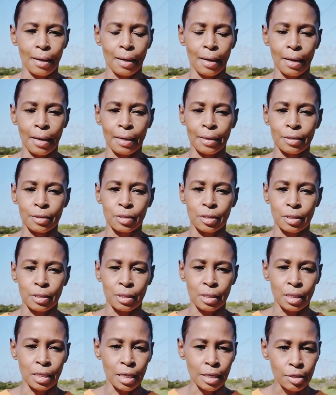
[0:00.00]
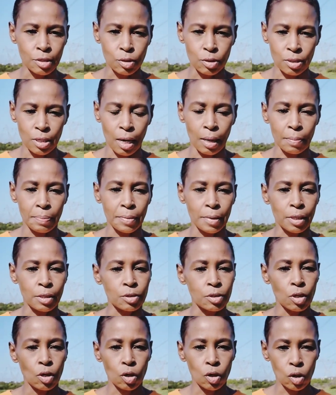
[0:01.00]
And the next type
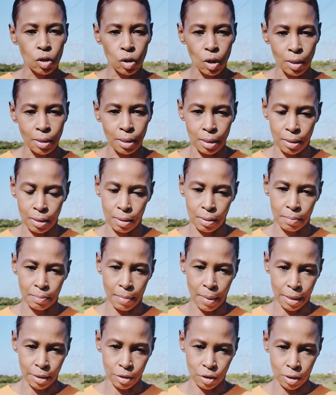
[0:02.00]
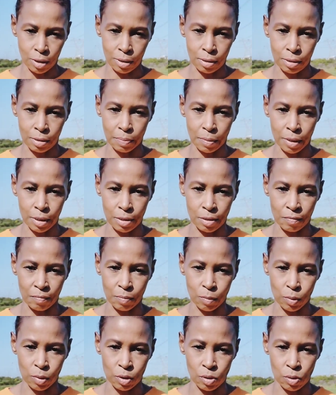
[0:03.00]
is chronic major depressive
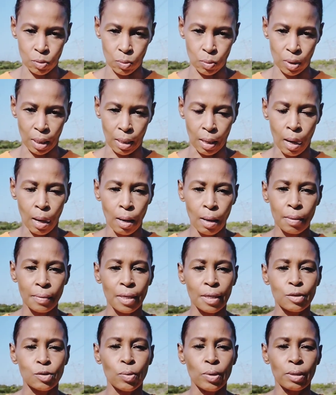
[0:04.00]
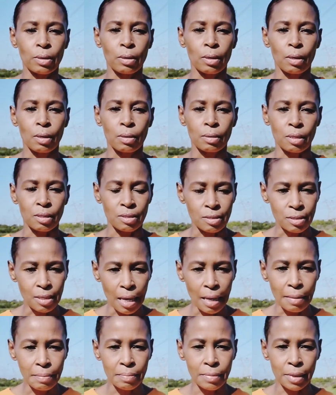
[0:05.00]
mood disorder. That's when the
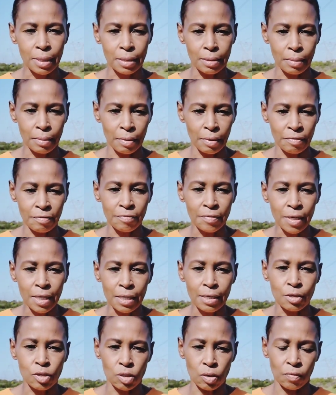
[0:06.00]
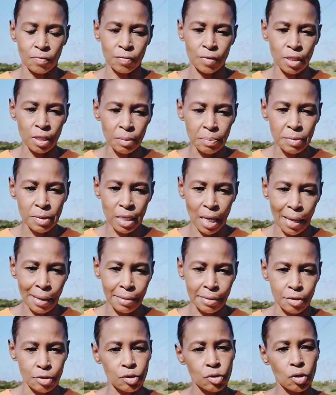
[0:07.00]
same feelings of deep
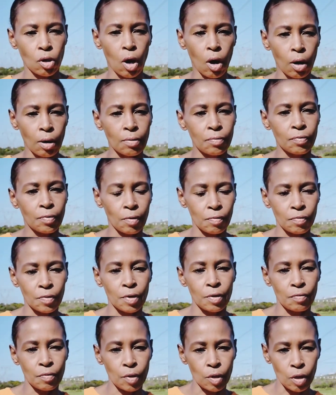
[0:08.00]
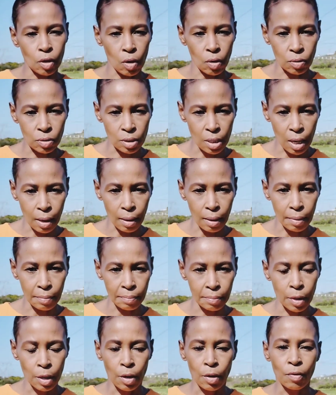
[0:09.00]
sadness go on for a very, very long
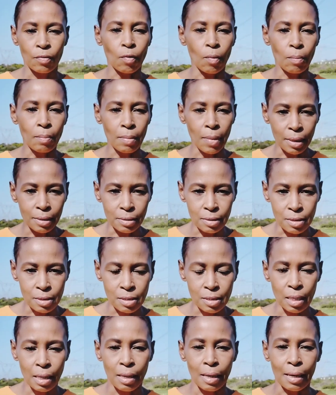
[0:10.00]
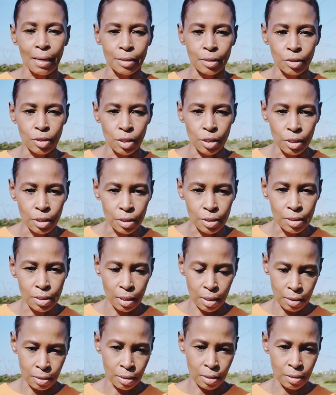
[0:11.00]
time, for months and years,
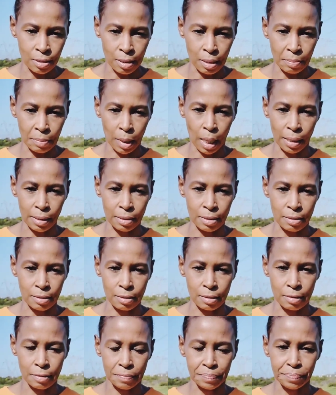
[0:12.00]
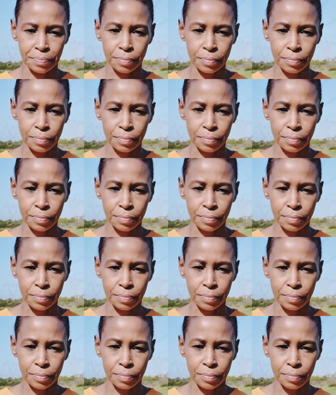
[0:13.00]
in some cases.